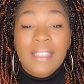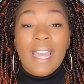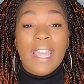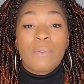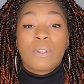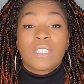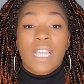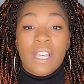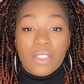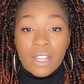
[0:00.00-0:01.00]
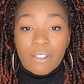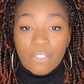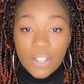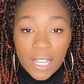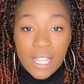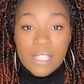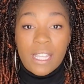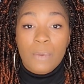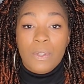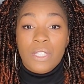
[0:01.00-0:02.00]
They will tell their friends,
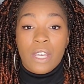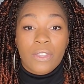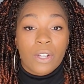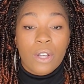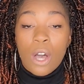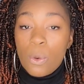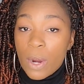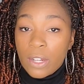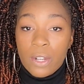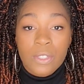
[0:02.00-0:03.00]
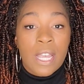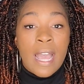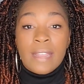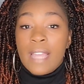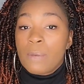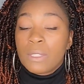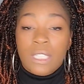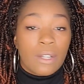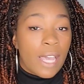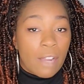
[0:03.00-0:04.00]
they will tell their coworkers, they will
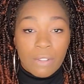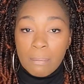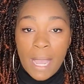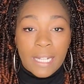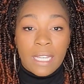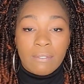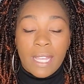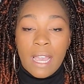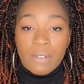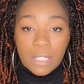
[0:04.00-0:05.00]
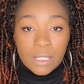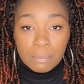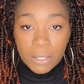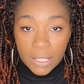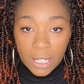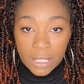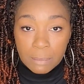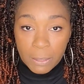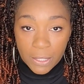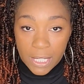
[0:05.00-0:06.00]
tell everybody if they have a good
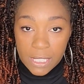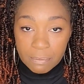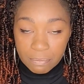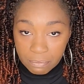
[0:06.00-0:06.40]
experience.